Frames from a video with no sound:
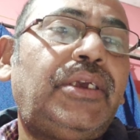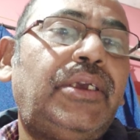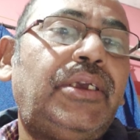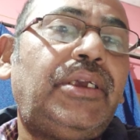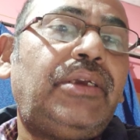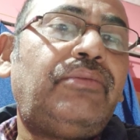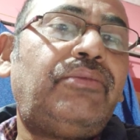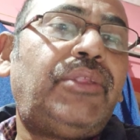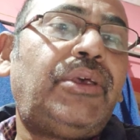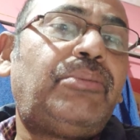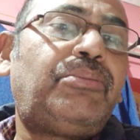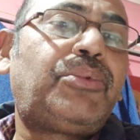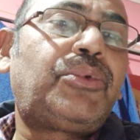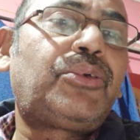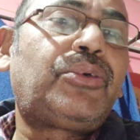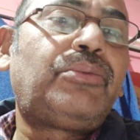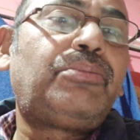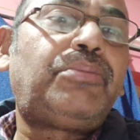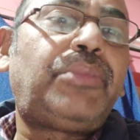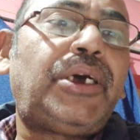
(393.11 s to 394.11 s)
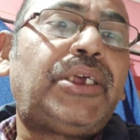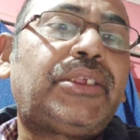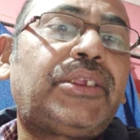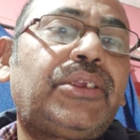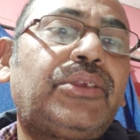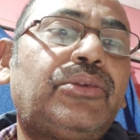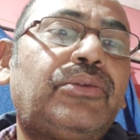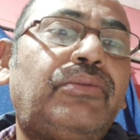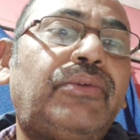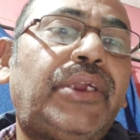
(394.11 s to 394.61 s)
If the probe
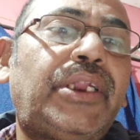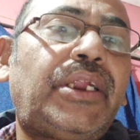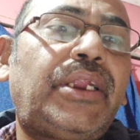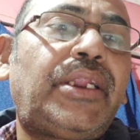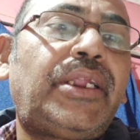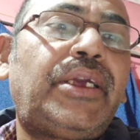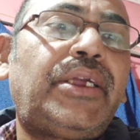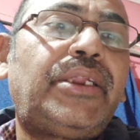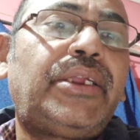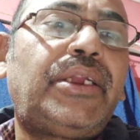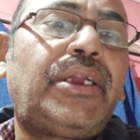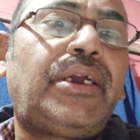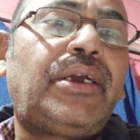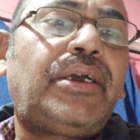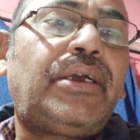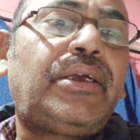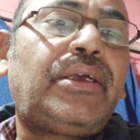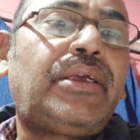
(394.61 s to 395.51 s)
passes over an area